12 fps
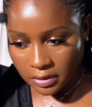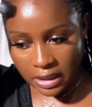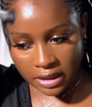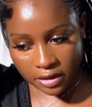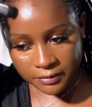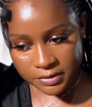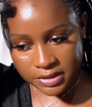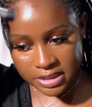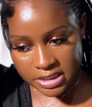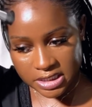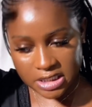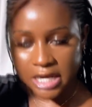I love using
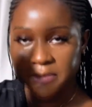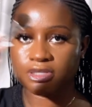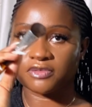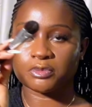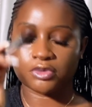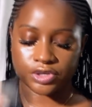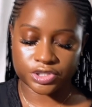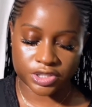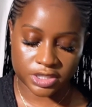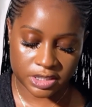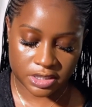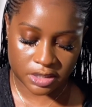these types of
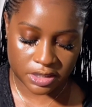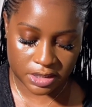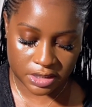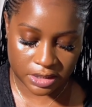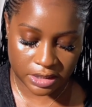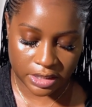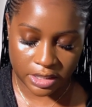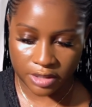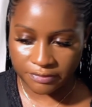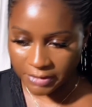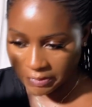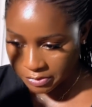brushes because they are
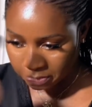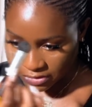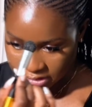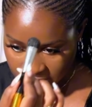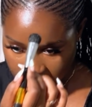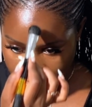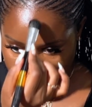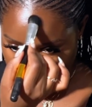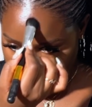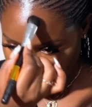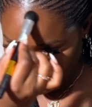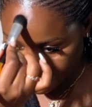very precise
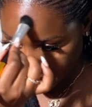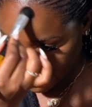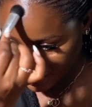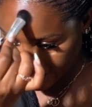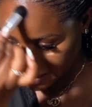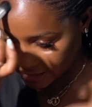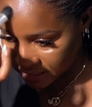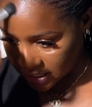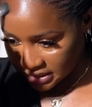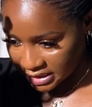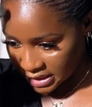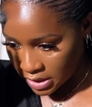and they blend
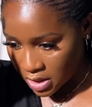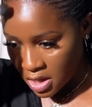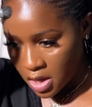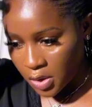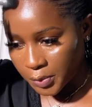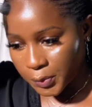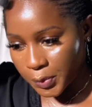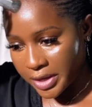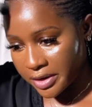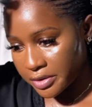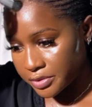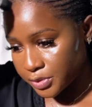exactly
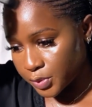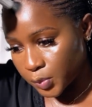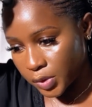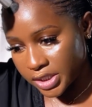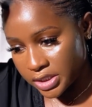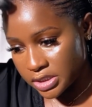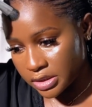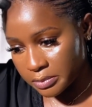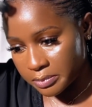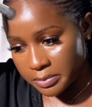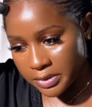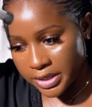where you want it to
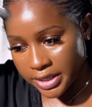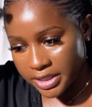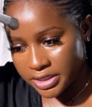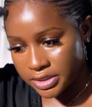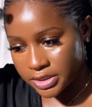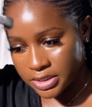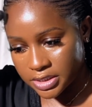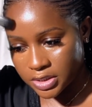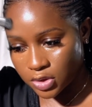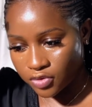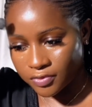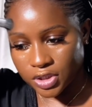blend.
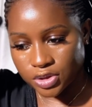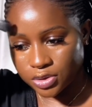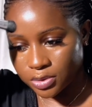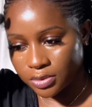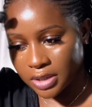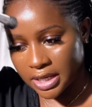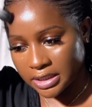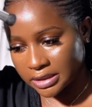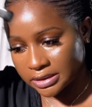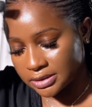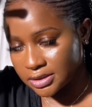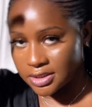Doesn't overdo and
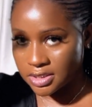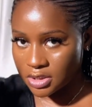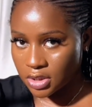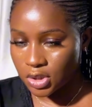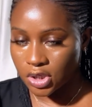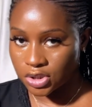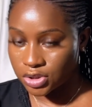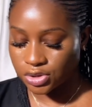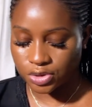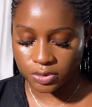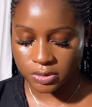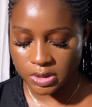it does not
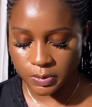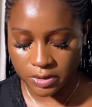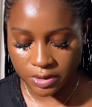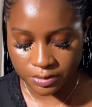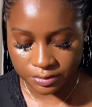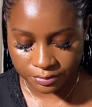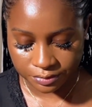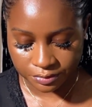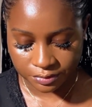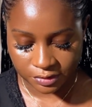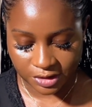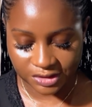underdo as well.
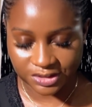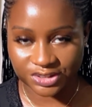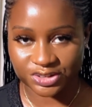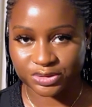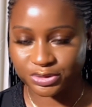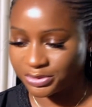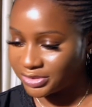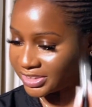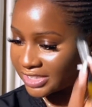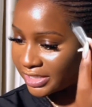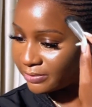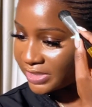Underdo, is
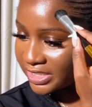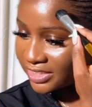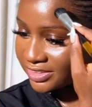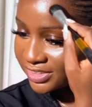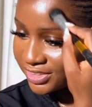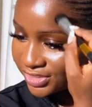that even English?